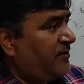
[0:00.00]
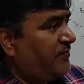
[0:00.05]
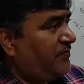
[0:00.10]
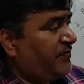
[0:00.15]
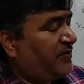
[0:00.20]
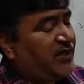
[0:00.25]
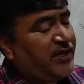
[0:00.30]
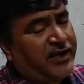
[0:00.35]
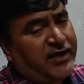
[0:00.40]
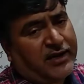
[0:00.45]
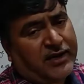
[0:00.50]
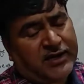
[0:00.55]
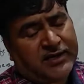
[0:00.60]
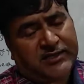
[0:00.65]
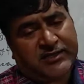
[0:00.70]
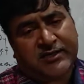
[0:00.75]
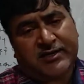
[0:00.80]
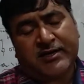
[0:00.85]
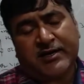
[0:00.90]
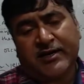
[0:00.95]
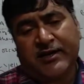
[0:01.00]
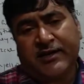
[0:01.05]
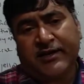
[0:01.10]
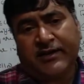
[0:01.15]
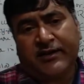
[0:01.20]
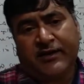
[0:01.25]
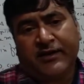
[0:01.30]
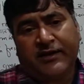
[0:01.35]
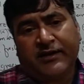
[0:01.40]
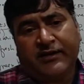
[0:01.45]
they
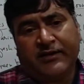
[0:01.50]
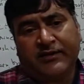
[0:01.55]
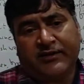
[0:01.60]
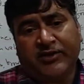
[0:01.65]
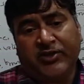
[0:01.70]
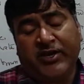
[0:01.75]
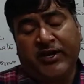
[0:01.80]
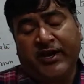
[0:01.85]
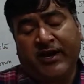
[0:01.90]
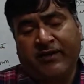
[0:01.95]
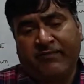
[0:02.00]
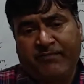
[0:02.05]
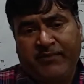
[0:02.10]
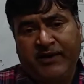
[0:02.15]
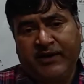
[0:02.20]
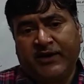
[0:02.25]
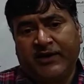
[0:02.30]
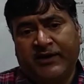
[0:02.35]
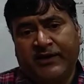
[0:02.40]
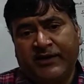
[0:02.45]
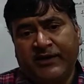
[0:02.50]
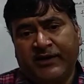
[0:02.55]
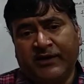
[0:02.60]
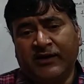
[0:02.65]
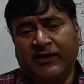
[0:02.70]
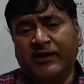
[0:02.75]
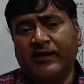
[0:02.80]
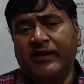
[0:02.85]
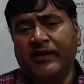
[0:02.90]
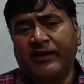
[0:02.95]
appear
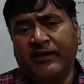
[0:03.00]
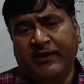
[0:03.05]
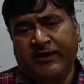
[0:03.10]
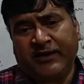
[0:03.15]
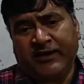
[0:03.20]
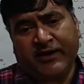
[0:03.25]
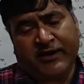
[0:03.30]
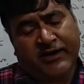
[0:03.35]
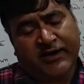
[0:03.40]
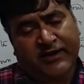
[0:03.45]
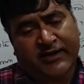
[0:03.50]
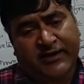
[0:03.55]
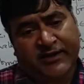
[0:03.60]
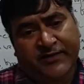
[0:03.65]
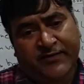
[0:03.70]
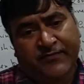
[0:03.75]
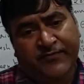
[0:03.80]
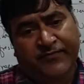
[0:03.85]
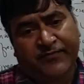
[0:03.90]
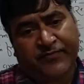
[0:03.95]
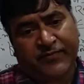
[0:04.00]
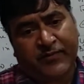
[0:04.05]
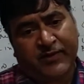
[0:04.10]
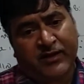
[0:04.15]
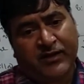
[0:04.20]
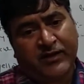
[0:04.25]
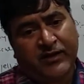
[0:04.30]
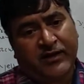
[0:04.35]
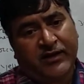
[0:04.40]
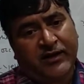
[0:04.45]
green in color,
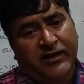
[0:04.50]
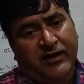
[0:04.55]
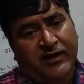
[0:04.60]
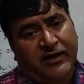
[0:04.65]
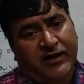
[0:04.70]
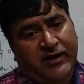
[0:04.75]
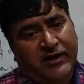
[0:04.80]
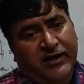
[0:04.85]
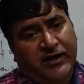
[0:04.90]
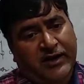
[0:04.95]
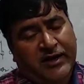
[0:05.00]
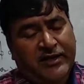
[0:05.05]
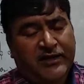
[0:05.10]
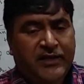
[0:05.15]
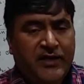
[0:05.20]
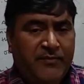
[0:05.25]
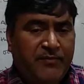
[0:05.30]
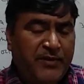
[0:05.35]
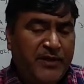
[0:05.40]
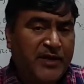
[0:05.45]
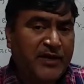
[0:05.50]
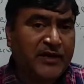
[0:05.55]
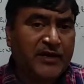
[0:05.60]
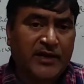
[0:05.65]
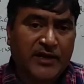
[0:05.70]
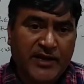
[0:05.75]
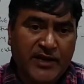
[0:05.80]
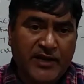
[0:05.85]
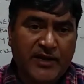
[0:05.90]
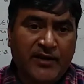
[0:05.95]
and they appear
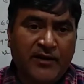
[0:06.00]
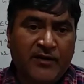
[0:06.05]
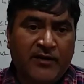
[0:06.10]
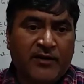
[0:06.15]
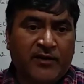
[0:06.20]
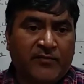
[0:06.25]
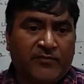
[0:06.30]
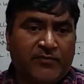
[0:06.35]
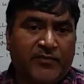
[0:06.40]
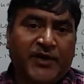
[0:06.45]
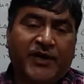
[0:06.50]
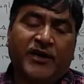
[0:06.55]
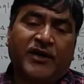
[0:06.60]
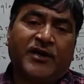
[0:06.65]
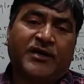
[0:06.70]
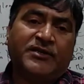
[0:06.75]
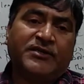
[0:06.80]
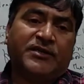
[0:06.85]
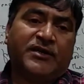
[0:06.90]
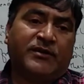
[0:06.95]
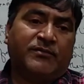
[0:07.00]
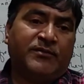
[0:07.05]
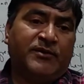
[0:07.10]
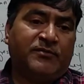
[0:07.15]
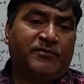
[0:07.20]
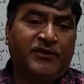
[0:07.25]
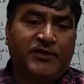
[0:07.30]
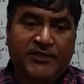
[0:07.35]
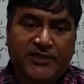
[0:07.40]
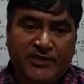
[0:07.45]
green because of
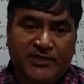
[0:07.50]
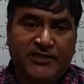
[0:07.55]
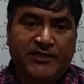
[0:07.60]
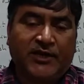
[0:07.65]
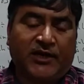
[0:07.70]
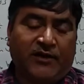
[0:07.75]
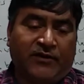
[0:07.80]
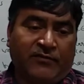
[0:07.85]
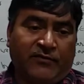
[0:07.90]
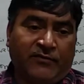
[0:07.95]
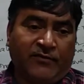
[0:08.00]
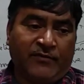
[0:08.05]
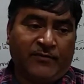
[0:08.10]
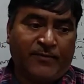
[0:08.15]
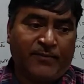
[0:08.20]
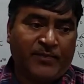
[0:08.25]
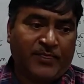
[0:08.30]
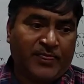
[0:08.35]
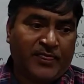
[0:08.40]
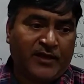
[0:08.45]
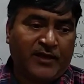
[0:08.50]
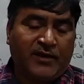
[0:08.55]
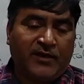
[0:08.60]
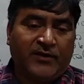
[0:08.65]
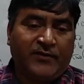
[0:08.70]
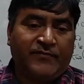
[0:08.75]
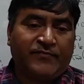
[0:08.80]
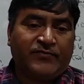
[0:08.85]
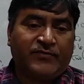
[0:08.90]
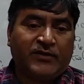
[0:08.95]
the presence of
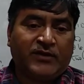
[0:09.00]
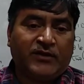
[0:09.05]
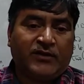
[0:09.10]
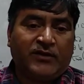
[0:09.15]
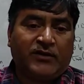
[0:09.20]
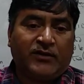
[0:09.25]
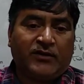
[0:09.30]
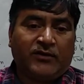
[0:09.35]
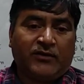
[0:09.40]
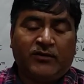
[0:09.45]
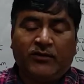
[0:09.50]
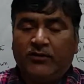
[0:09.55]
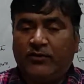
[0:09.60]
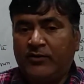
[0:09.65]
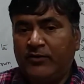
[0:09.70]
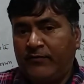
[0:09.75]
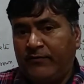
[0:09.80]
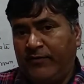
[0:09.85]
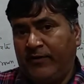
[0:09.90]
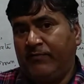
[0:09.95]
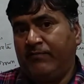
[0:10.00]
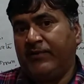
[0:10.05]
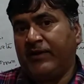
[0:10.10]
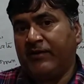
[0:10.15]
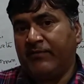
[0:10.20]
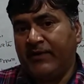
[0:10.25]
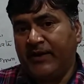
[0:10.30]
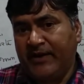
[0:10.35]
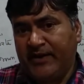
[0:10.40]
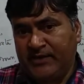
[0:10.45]
chlorophyll
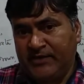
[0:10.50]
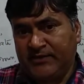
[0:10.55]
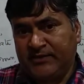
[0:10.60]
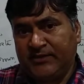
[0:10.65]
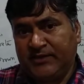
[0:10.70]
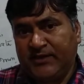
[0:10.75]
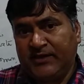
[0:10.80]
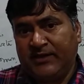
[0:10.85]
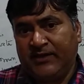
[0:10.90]
pigments,